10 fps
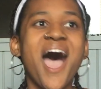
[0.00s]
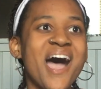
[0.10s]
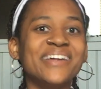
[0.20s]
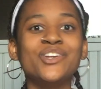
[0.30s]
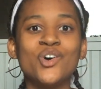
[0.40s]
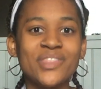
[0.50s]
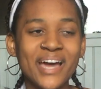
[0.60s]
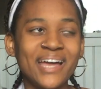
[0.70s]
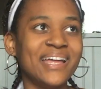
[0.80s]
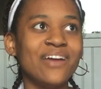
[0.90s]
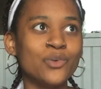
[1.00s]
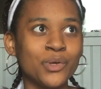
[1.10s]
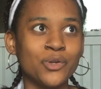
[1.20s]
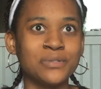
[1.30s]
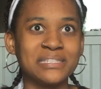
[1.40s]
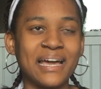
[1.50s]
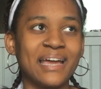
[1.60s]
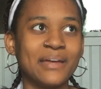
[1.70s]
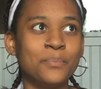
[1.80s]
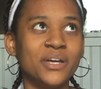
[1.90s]
I know that everyone knows
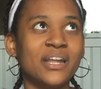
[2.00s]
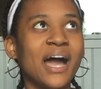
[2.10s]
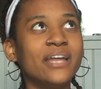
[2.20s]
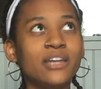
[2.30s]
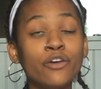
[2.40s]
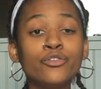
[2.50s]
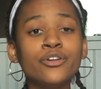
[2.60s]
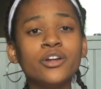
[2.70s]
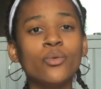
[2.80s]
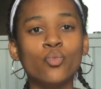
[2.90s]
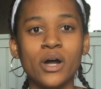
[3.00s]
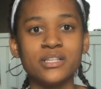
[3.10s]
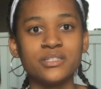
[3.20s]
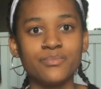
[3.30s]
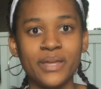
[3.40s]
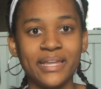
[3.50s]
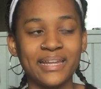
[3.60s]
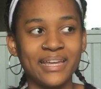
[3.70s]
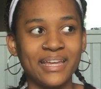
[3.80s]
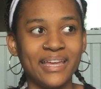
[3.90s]
that, but I never once
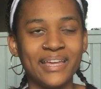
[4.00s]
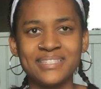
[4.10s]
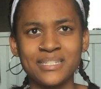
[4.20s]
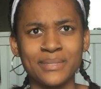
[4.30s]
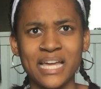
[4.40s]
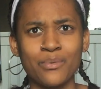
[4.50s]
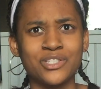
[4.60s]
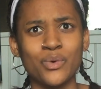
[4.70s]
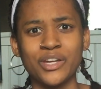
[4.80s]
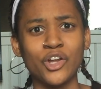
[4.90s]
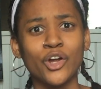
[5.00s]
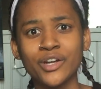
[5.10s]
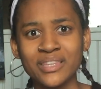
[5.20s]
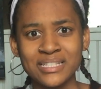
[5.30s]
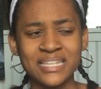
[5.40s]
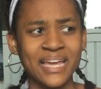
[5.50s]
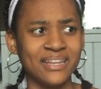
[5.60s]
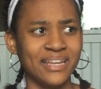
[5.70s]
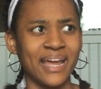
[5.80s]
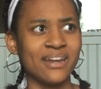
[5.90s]
made it seemed like I was going to hurt this
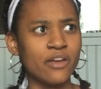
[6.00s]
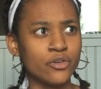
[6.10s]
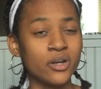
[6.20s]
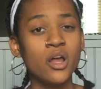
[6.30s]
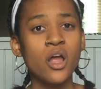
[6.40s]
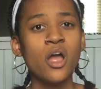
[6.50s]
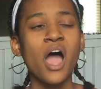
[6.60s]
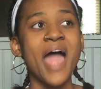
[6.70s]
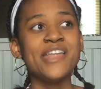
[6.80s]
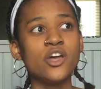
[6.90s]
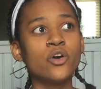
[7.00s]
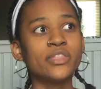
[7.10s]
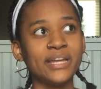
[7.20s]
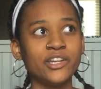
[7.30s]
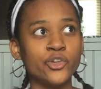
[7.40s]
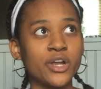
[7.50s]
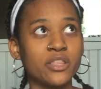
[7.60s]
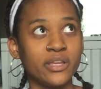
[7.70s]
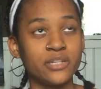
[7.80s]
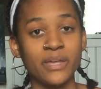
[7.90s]
kid. Like, I know that I didn't do
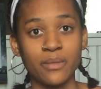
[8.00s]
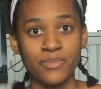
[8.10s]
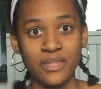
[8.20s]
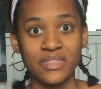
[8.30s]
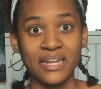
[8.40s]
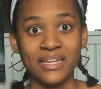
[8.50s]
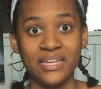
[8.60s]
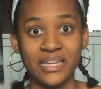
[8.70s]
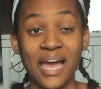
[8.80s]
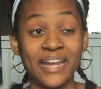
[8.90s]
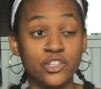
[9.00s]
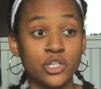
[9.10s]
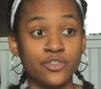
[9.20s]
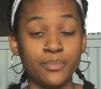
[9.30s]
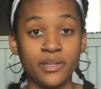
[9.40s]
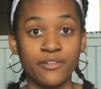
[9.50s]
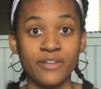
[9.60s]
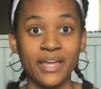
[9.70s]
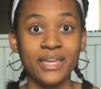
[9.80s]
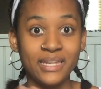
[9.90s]
anything to make him think that I deserved a
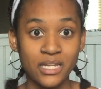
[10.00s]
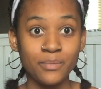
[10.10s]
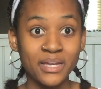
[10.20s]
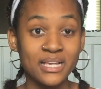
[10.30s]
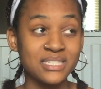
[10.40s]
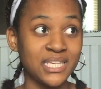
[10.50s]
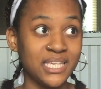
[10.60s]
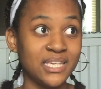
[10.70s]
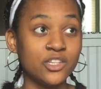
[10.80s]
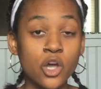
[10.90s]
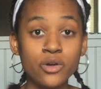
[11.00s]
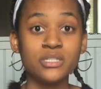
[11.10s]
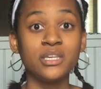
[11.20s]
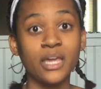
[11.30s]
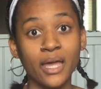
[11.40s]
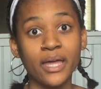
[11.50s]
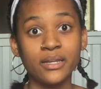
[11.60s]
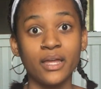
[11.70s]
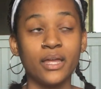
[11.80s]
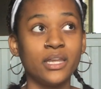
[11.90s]
PFA. He did it because he knows he can,
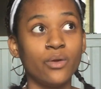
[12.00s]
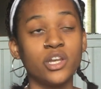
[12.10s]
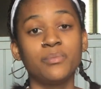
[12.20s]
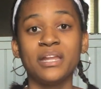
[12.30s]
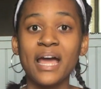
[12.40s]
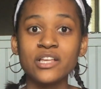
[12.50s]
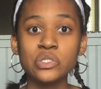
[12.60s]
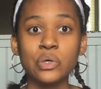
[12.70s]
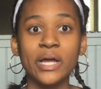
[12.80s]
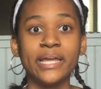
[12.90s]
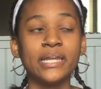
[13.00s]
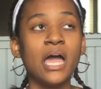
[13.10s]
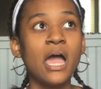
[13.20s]
and he wanted to be an asshole. And